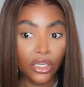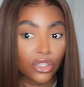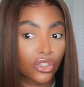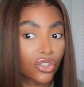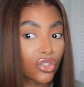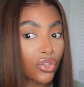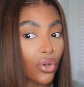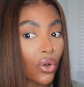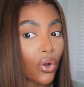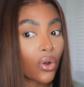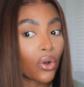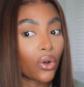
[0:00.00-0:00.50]

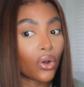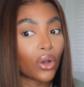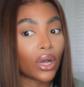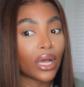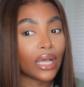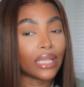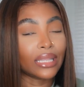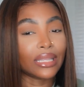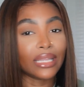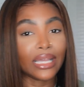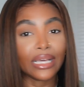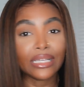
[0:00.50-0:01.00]
So
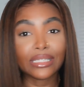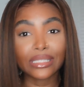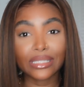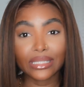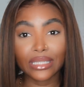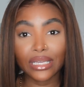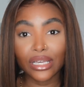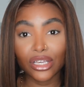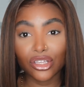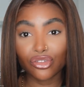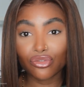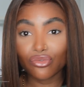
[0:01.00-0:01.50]
let's
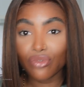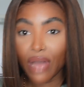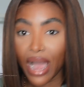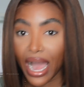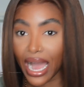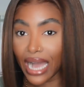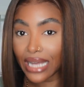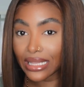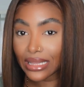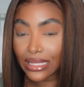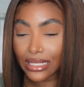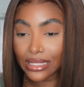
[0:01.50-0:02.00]
say you
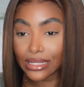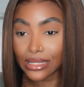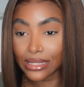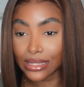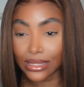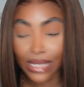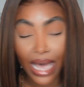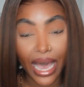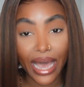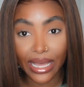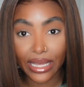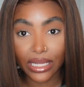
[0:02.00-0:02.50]
had this
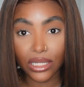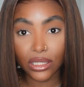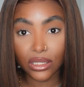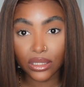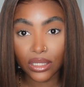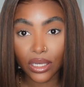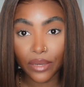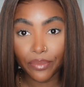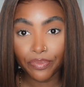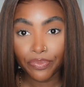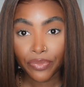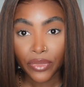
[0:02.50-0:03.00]

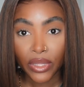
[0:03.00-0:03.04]
styled